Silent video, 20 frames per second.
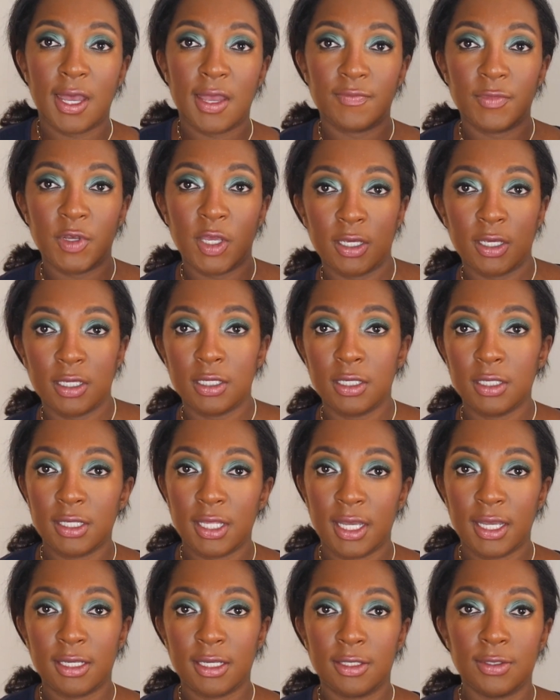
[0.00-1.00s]
I'm not gonna
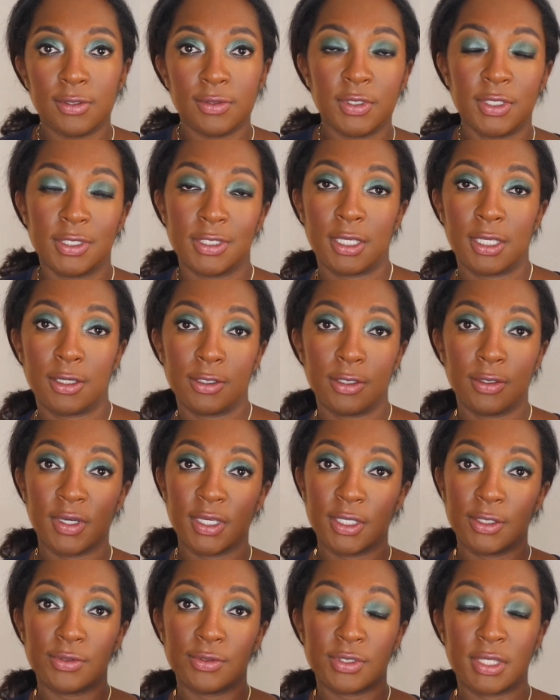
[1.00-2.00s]
lie to you and tell you I
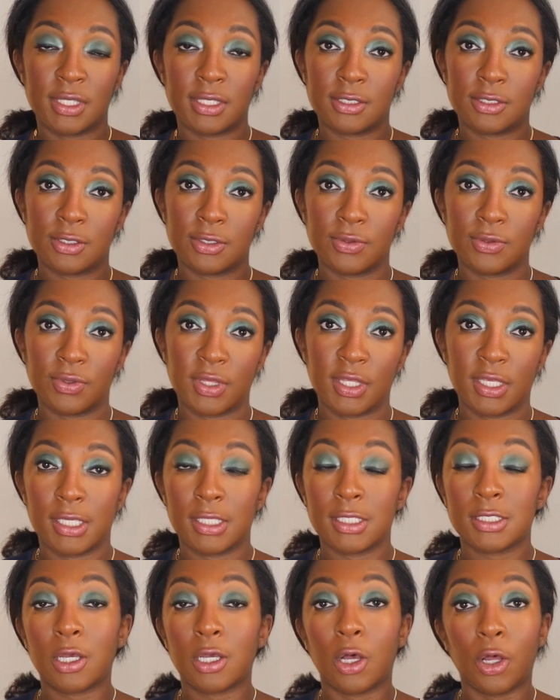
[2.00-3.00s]
use these two
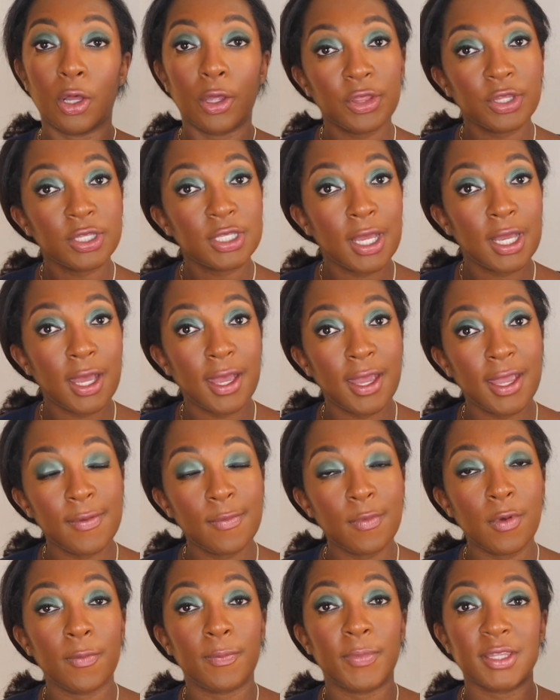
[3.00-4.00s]
things all the
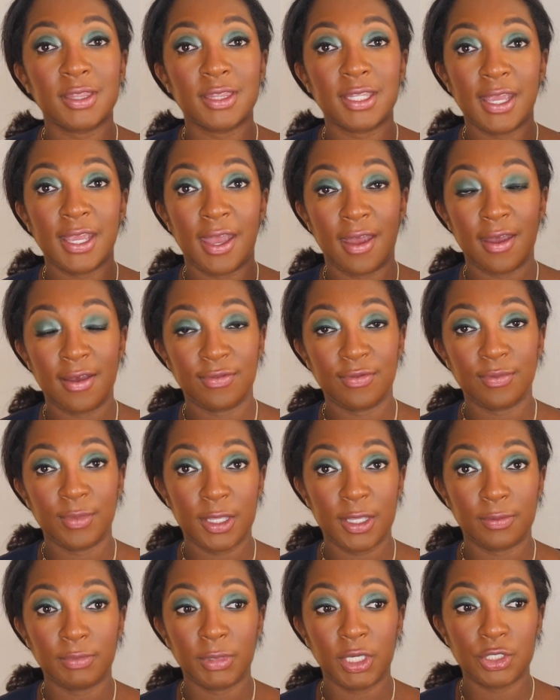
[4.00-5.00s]
time, but they have
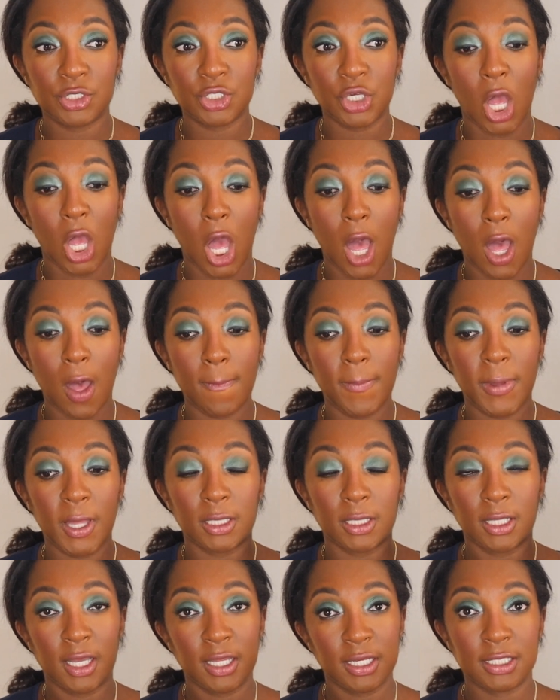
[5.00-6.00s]
made my job a
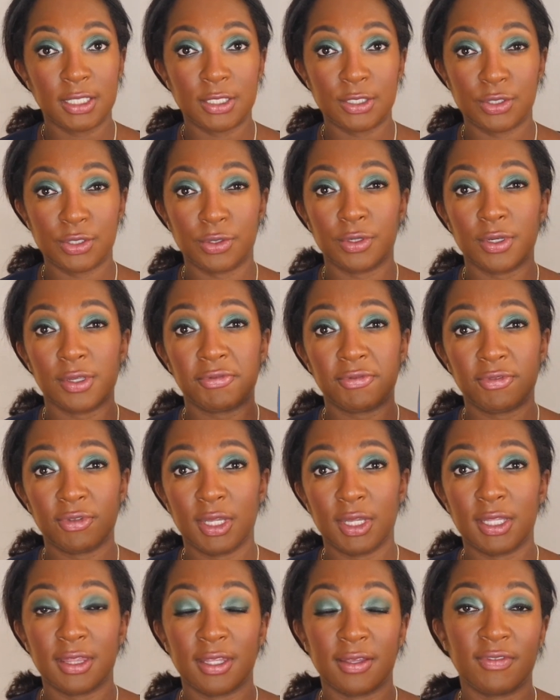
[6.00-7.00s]
lot easier and I feel
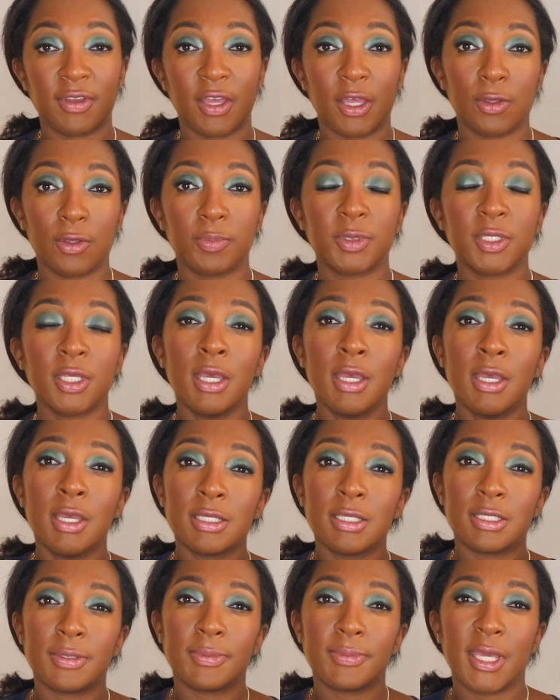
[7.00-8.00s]
like they've helped
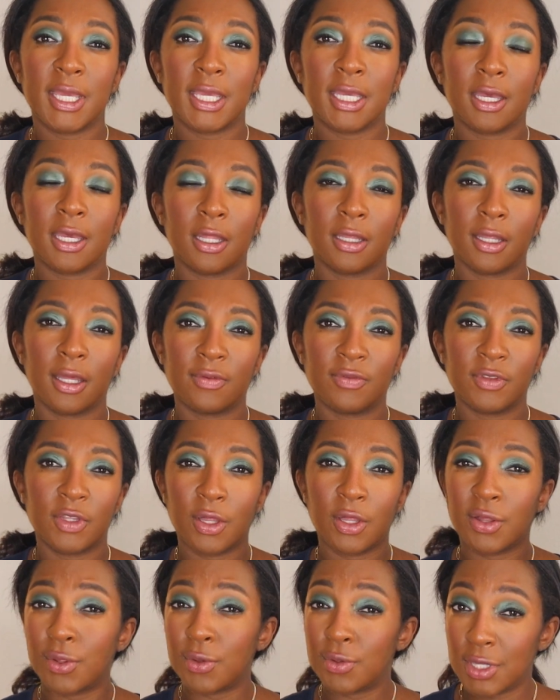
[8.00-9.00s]
to make a lot of the
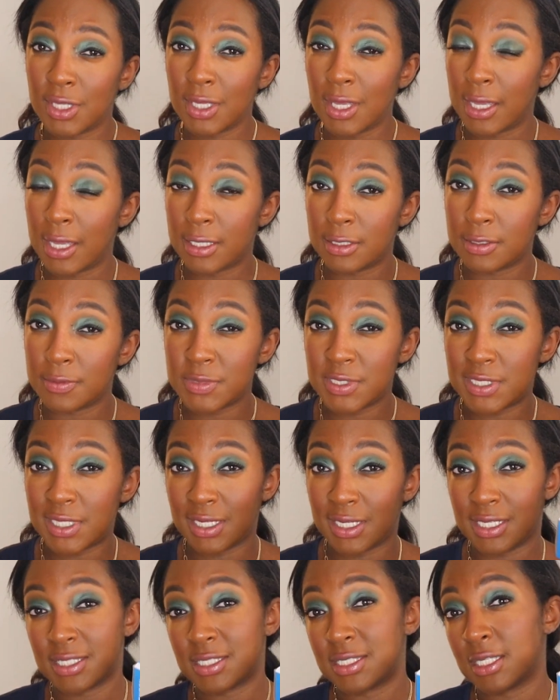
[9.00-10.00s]
clothing items that
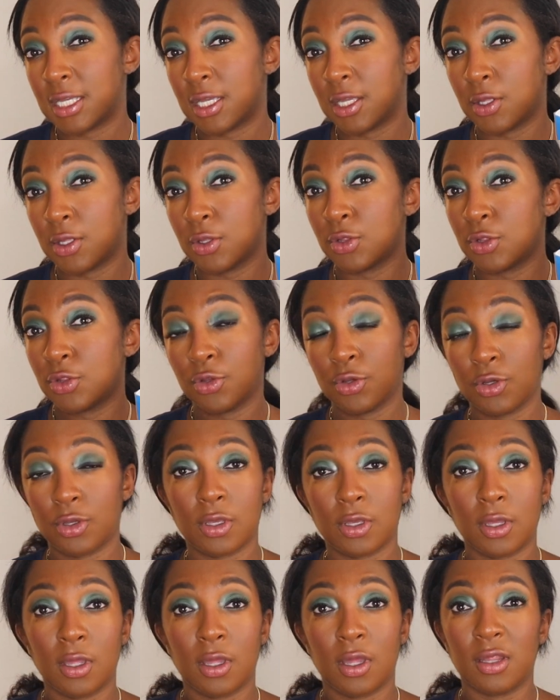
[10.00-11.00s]
I sell
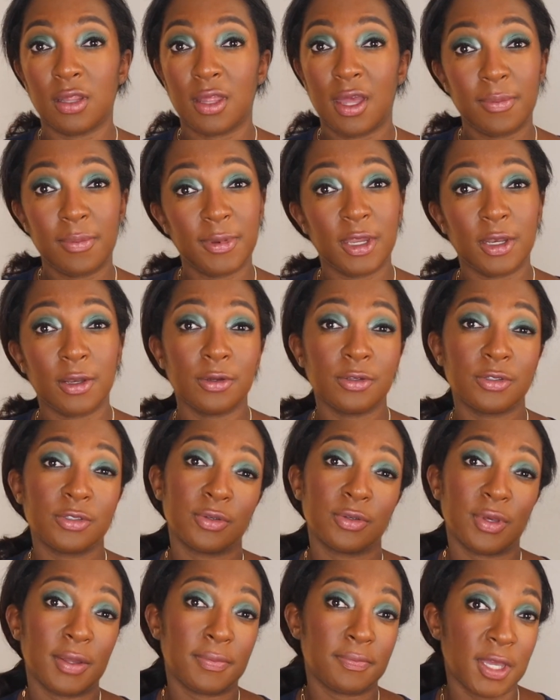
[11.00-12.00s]
look a lot better
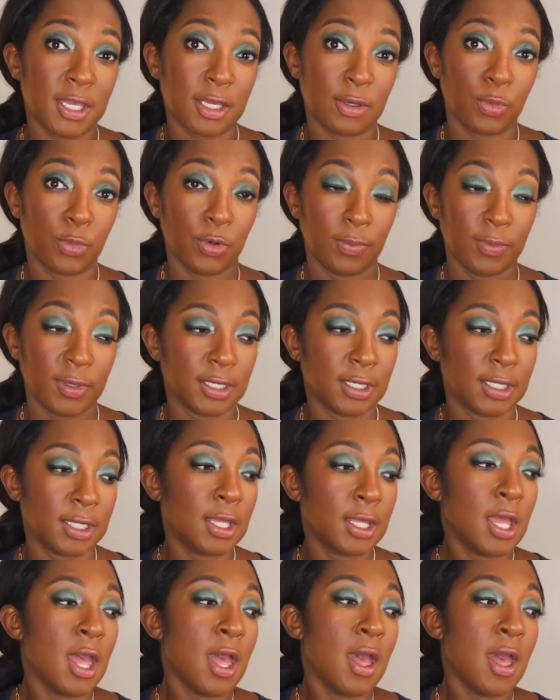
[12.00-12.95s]
so I make more money.